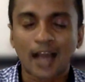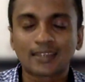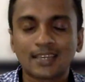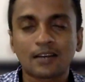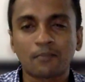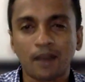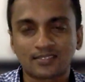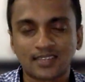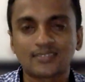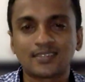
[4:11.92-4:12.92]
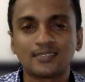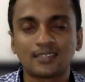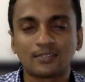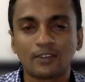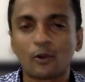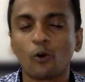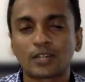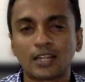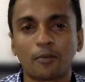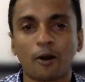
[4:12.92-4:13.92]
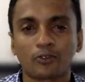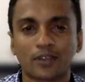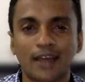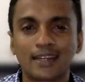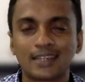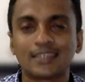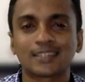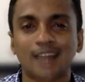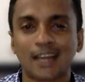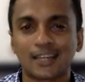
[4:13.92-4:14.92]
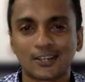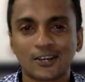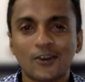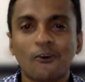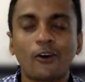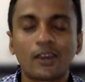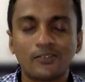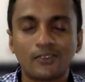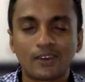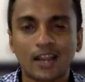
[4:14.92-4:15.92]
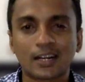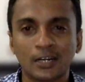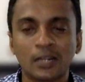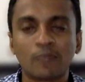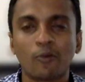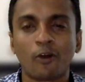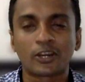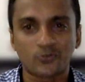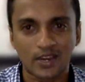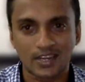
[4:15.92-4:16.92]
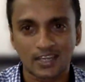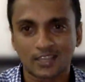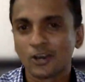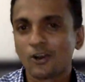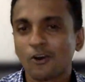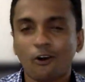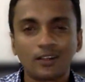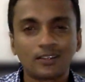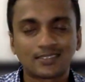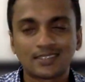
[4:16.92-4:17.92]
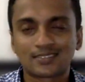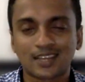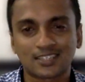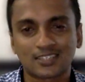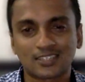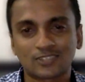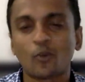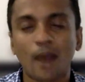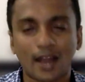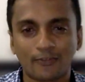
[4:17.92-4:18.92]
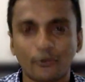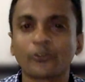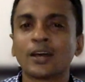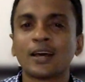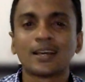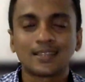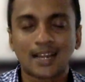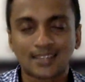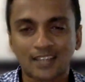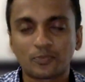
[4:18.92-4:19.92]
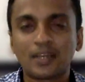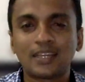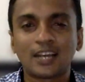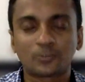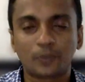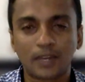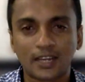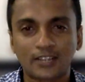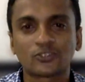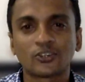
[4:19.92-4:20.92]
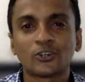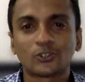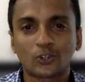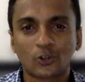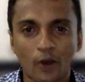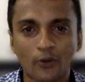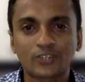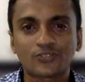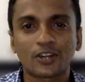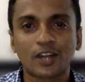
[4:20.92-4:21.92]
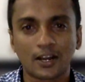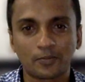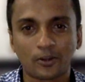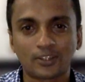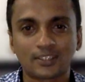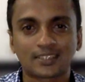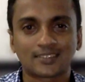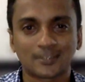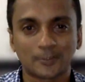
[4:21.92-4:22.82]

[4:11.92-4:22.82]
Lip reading: I think my sense is it will go till about 19th night or even like early morning 20th. All these discussions go back and forth. That has been the experience throughout in Sri Lankan politics.